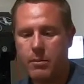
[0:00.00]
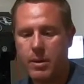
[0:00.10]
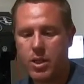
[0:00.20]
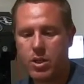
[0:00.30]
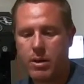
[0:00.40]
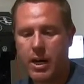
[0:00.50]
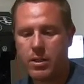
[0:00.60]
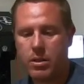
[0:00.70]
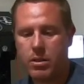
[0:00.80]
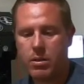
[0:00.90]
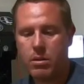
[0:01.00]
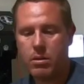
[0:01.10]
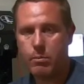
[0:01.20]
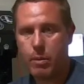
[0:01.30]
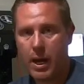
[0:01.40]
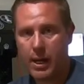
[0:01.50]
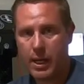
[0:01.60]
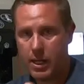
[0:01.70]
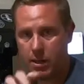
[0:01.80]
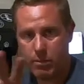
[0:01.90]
extractor pocket